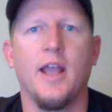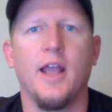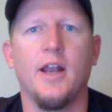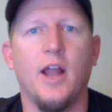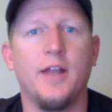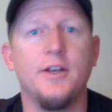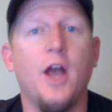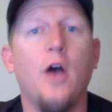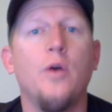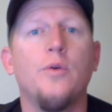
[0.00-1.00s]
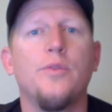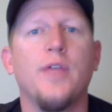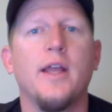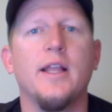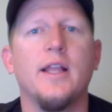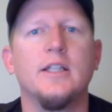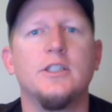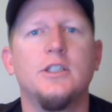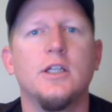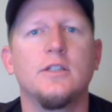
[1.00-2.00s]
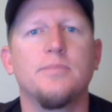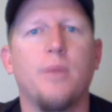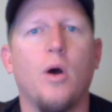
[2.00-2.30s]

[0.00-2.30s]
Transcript: and know that it's just